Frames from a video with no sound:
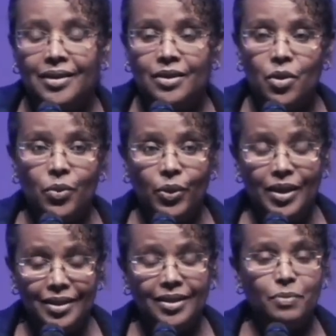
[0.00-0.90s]
So
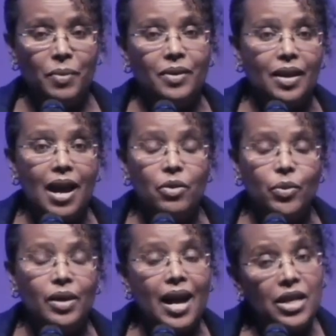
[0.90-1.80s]
this is
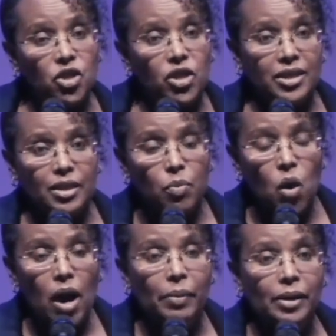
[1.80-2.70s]
now not just a
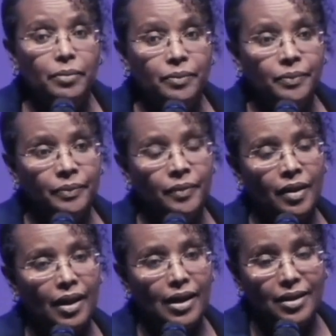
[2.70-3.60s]
problem
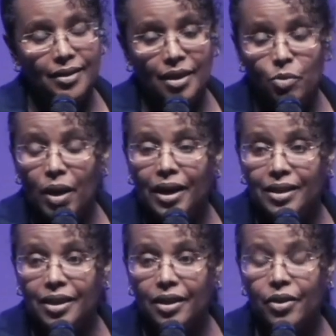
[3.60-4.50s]
that is
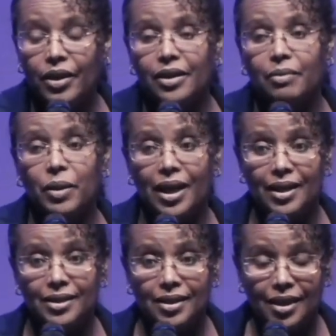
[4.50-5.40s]
humanitarian
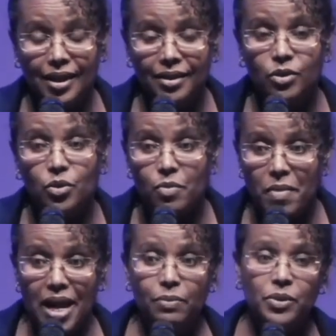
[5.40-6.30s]
because it kills or
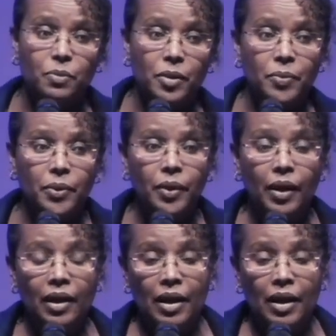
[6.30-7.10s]
maims people,